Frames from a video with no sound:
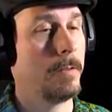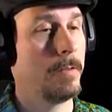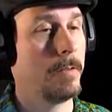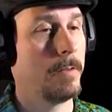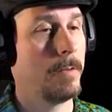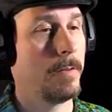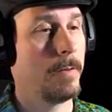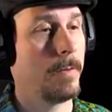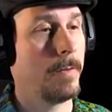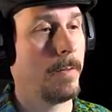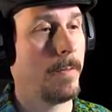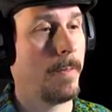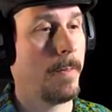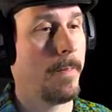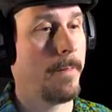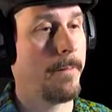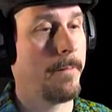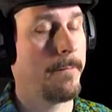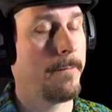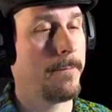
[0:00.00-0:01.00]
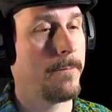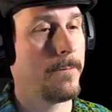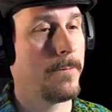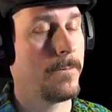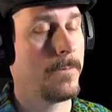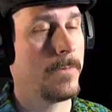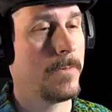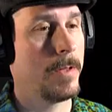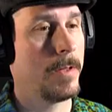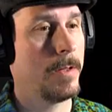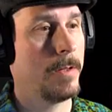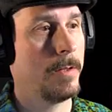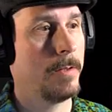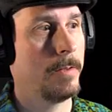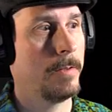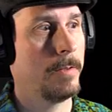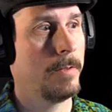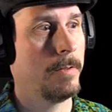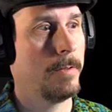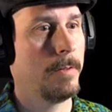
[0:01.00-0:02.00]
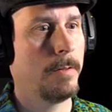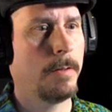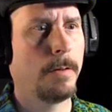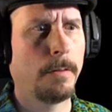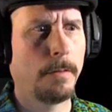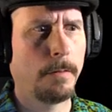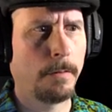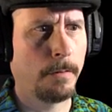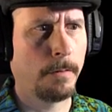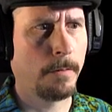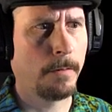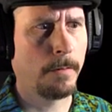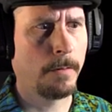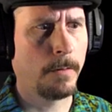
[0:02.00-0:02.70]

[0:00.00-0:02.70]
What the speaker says: Nothing is said.